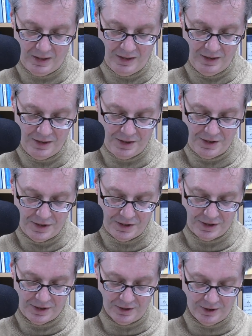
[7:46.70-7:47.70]

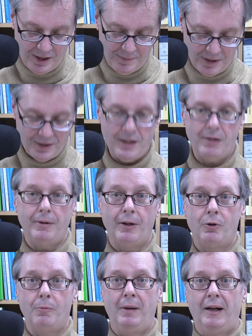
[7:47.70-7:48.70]
is talking about
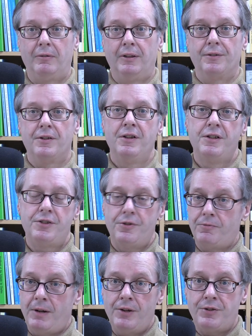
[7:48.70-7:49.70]
theoretical background. So
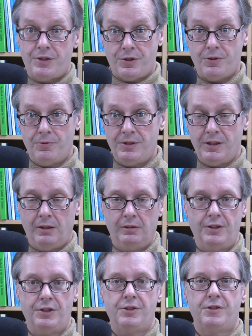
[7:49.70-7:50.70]
the writer is a
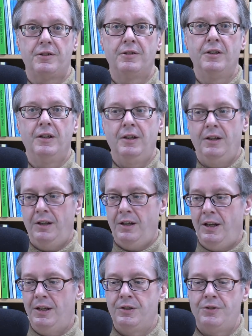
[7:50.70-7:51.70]
sociologist.
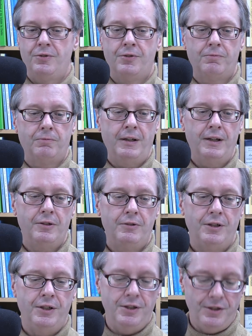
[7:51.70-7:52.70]
And so the
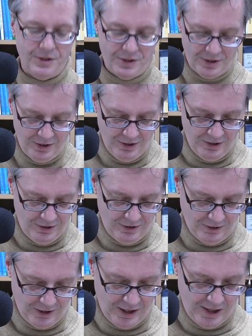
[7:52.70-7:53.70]
writer is
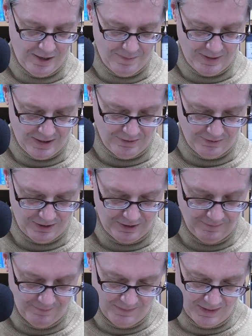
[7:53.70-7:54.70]
talking about
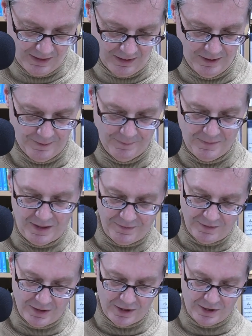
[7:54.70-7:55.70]

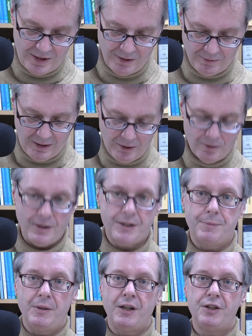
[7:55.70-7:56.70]
different theoretical
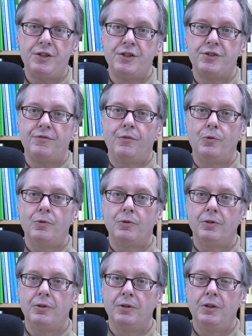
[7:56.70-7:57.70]
explanations
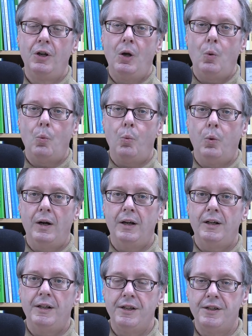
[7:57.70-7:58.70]
for
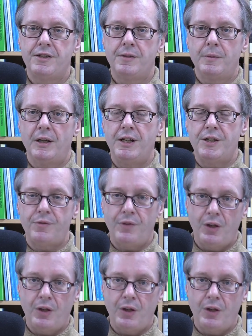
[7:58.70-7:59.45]
why some kinds of